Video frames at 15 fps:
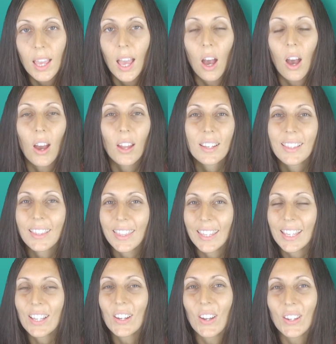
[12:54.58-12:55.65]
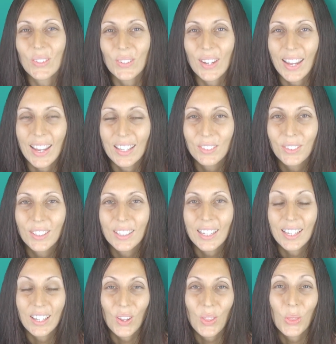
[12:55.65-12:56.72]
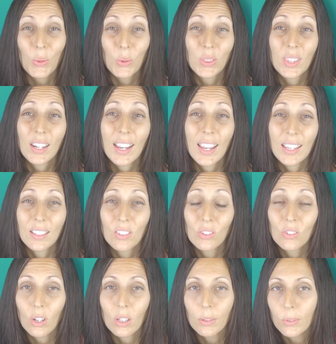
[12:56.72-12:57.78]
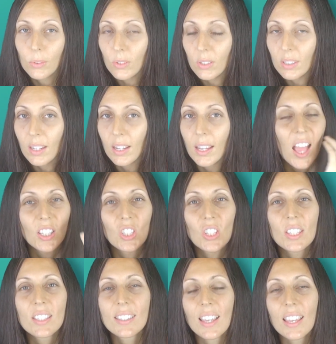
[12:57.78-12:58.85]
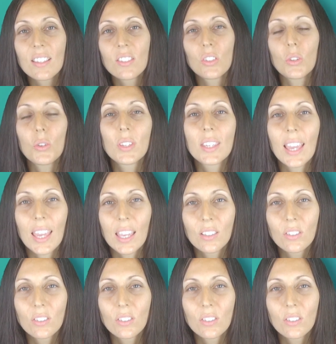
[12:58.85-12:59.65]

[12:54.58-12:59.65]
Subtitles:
I didn't think I could handle it, and I thought that I had to dilute it. She says you can